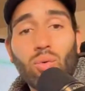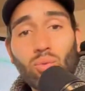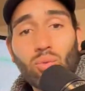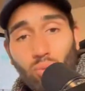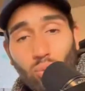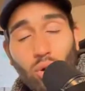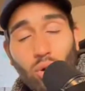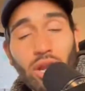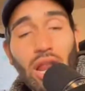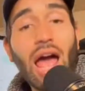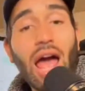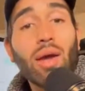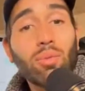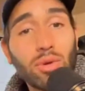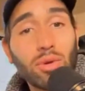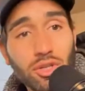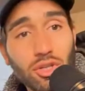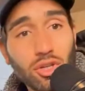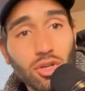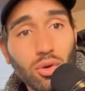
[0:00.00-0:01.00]
what I
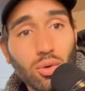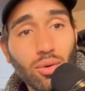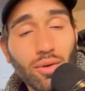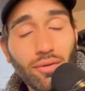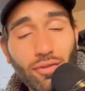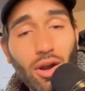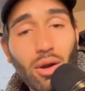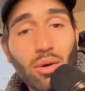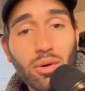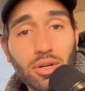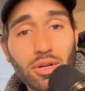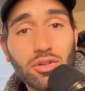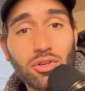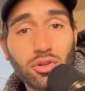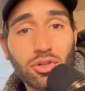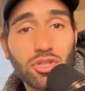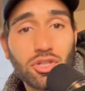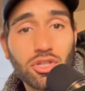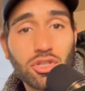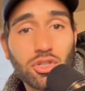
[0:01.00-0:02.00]
would do if I were in
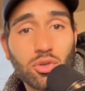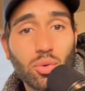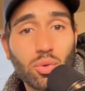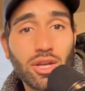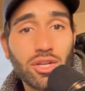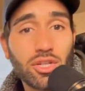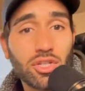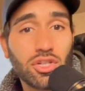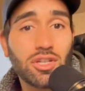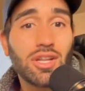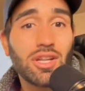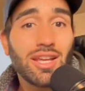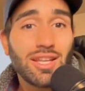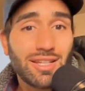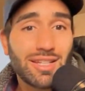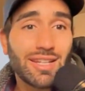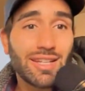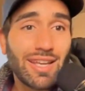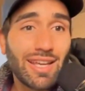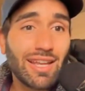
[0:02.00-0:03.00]
your situation
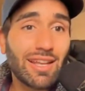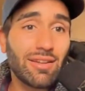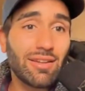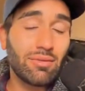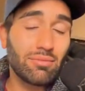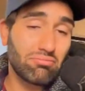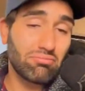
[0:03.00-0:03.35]
to get